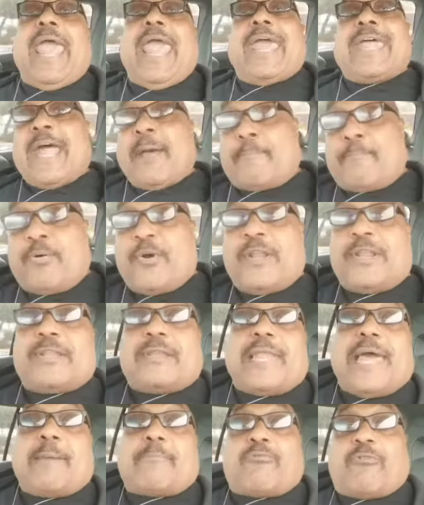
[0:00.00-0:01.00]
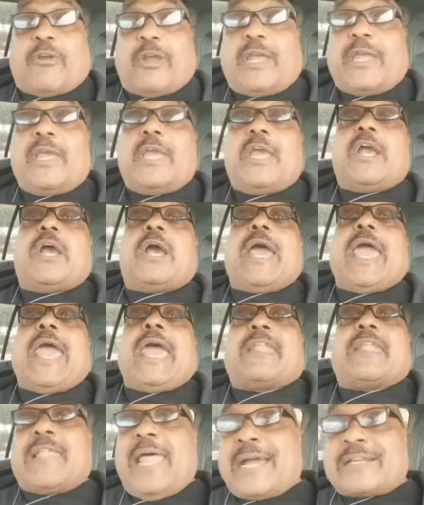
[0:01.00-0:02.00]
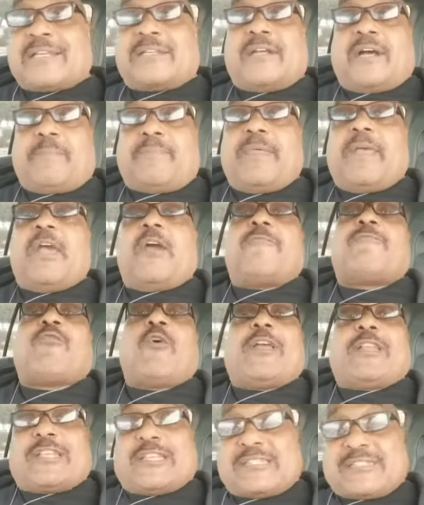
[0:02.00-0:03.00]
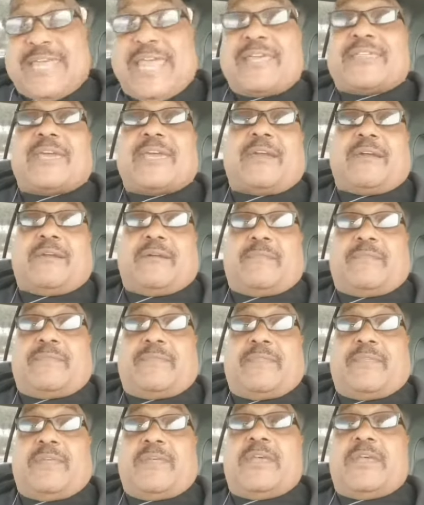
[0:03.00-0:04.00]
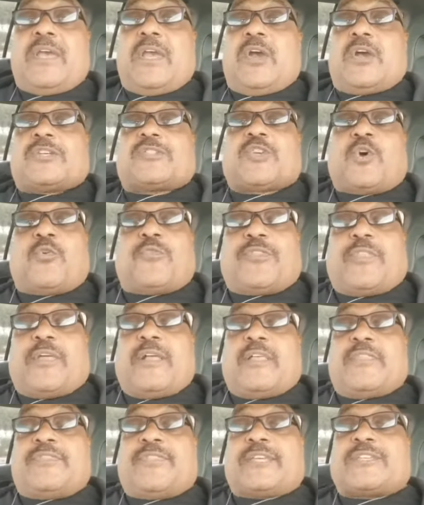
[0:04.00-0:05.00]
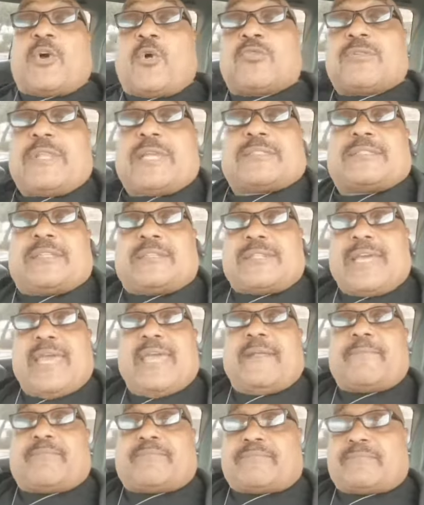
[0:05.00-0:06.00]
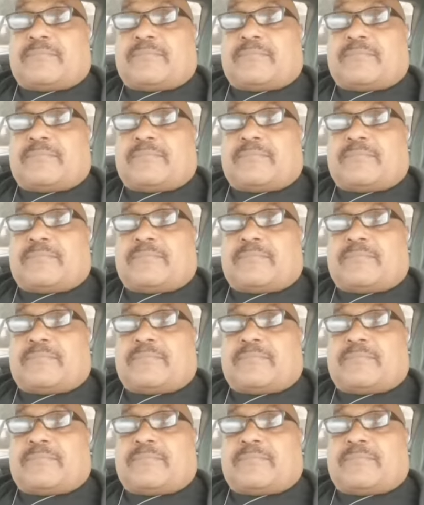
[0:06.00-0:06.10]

and I put it in the library and locked it up for it to stay there. So this whole lesson today